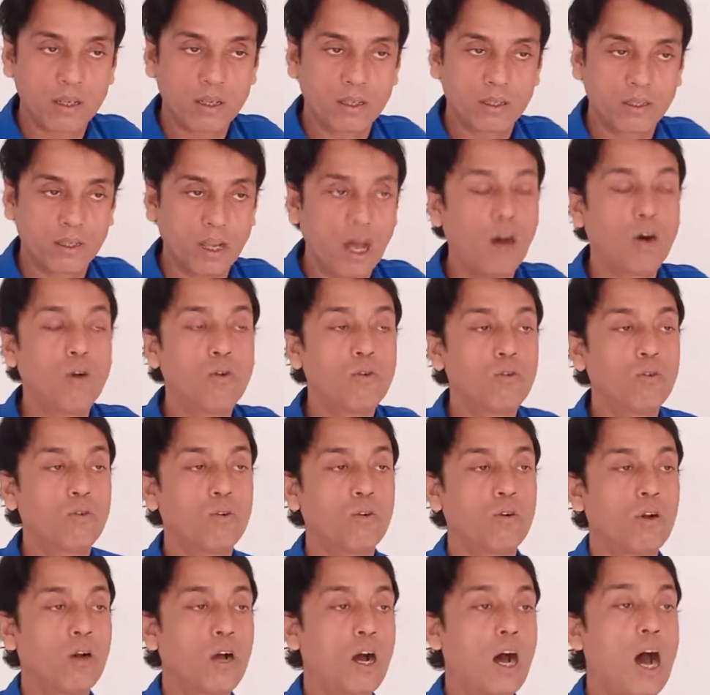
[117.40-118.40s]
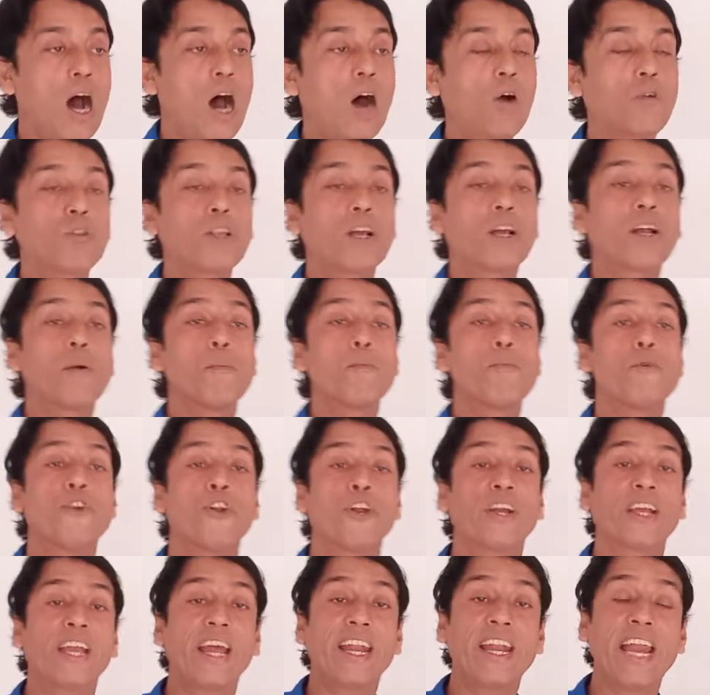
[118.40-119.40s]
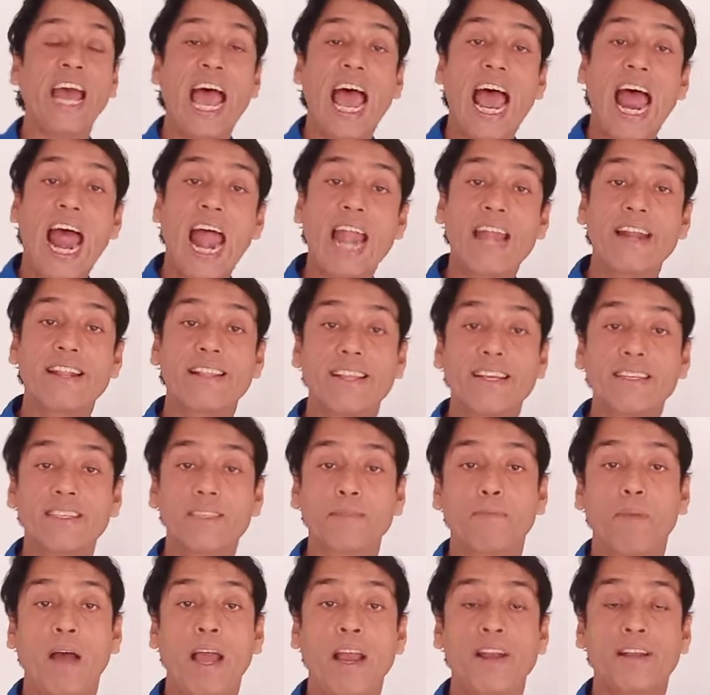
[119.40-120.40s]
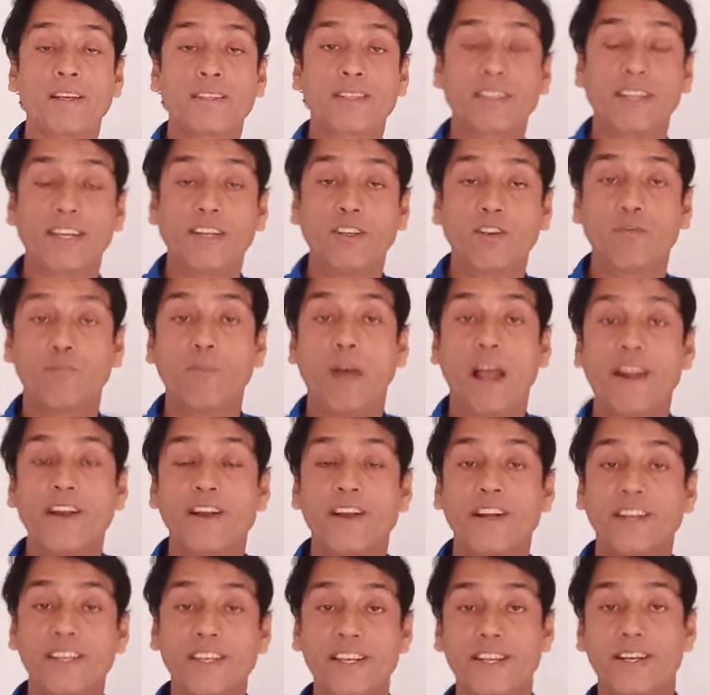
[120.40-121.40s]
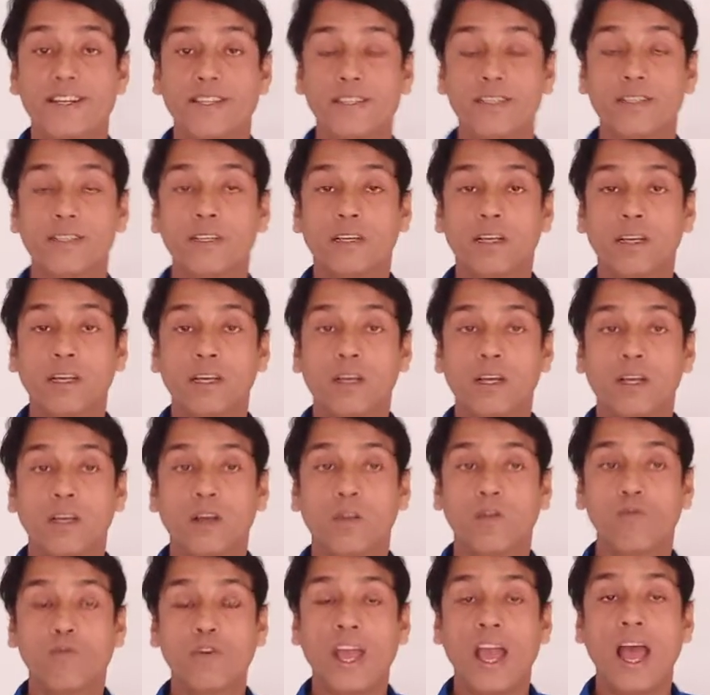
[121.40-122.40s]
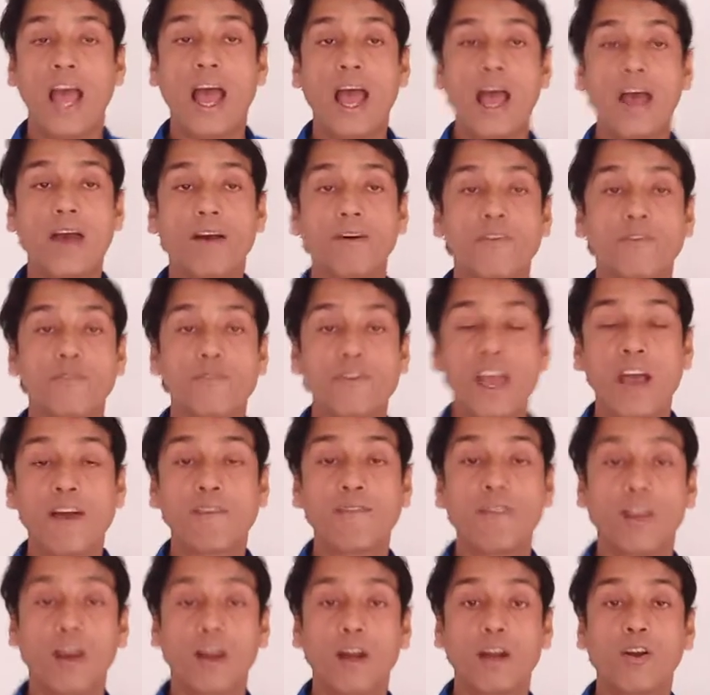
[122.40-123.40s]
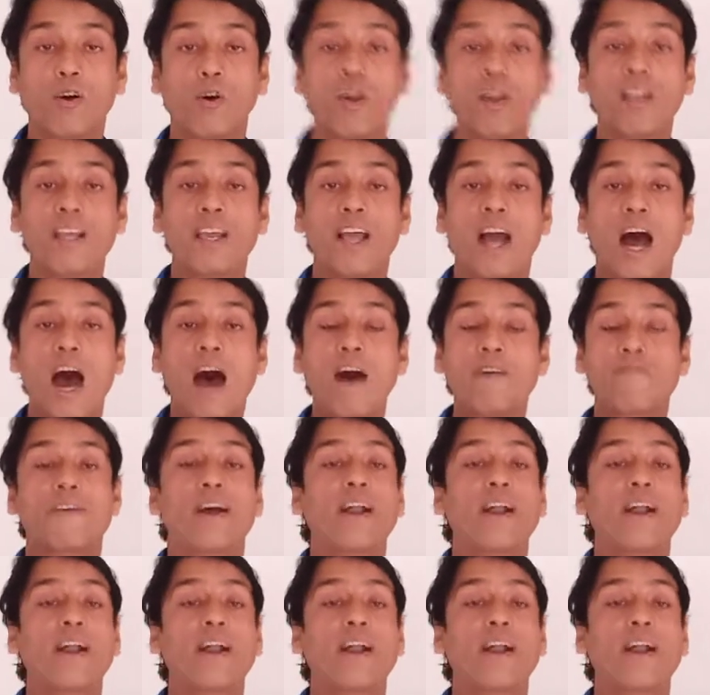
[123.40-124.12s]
Now, how the computer can add this set of binary digits? We have learned only half